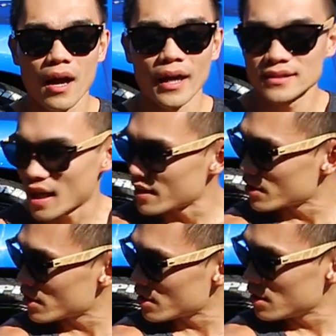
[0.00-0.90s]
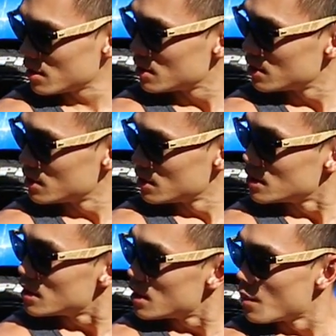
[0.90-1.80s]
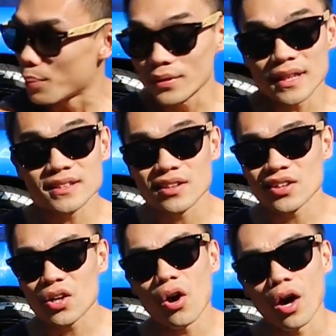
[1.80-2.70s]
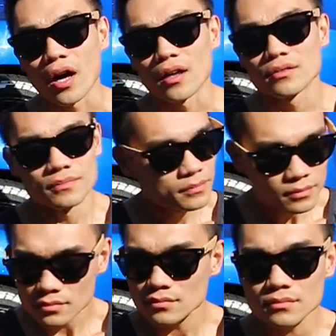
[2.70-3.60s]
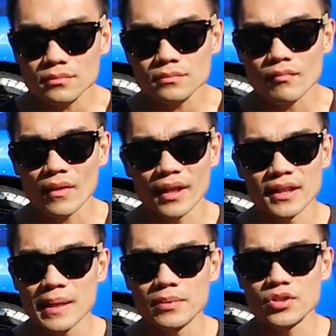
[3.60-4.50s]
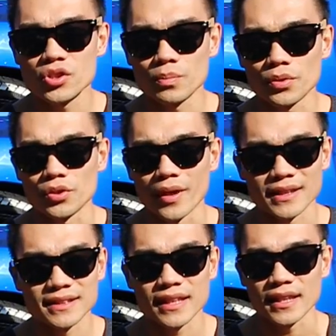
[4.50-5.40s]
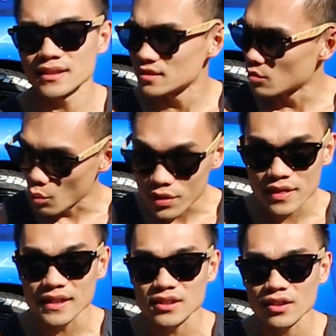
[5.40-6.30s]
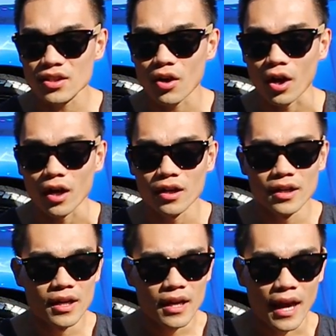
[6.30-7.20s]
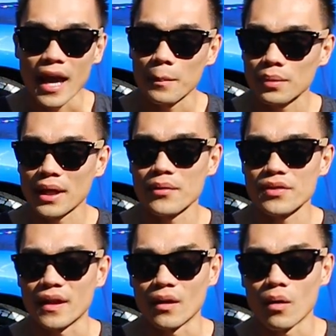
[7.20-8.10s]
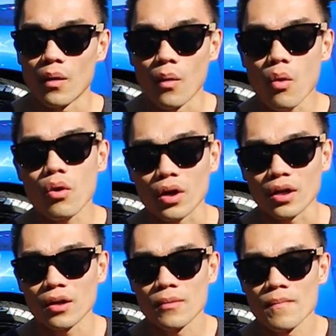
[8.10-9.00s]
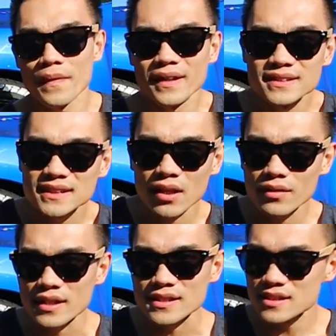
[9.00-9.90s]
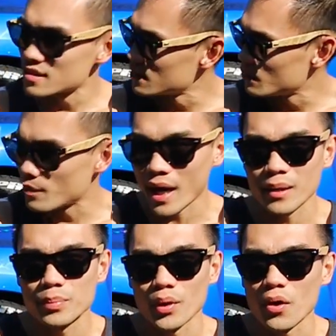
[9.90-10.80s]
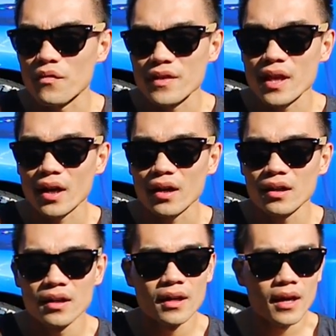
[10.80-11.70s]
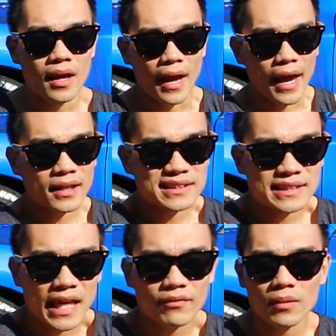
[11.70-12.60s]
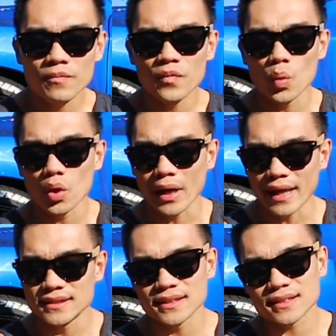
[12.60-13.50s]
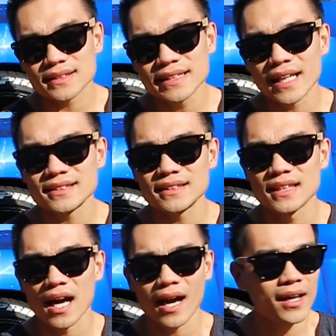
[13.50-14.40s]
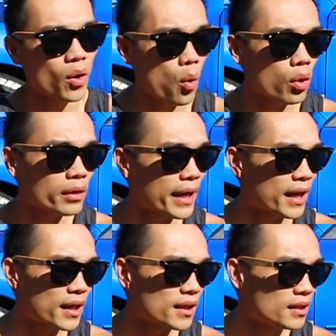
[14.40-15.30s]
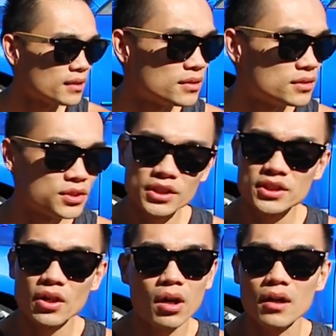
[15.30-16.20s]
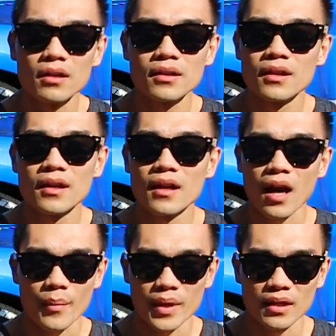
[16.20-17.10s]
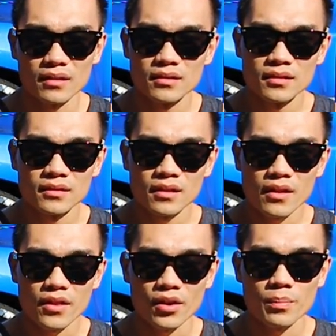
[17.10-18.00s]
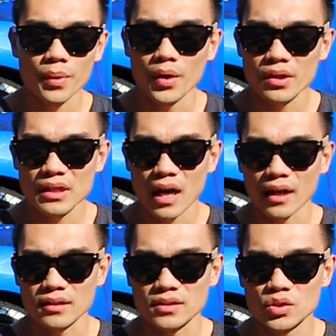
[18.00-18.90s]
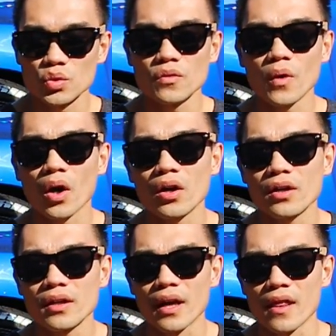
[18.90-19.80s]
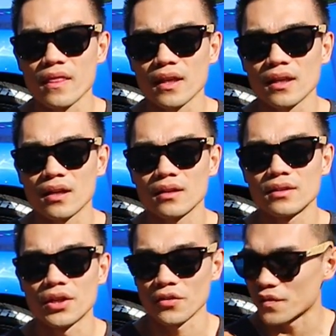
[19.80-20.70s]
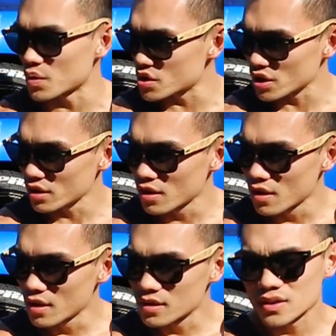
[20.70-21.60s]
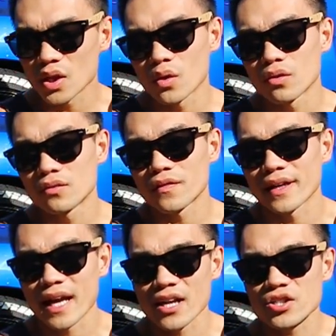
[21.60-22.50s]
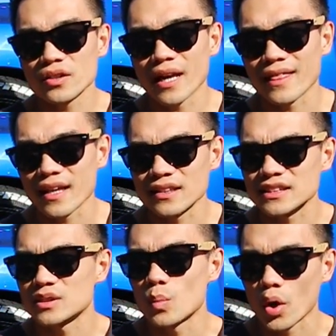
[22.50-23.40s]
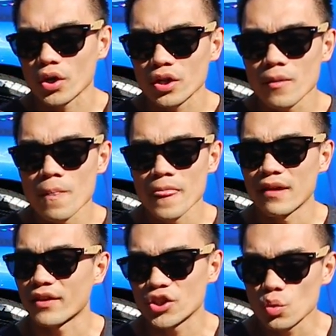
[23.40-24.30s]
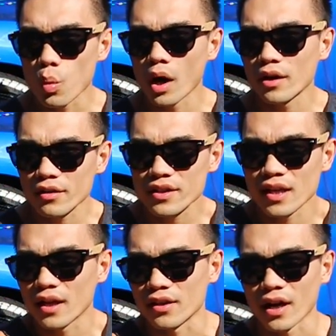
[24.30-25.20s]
It's either put this on the car and keep the Subaru as it is with this on the car and play with it, or sell this bad boy over there and save up for a 16 STI or a GTR. I mean, they're both not too far in the near future. So financially, I think it's smarter if I do one or the other.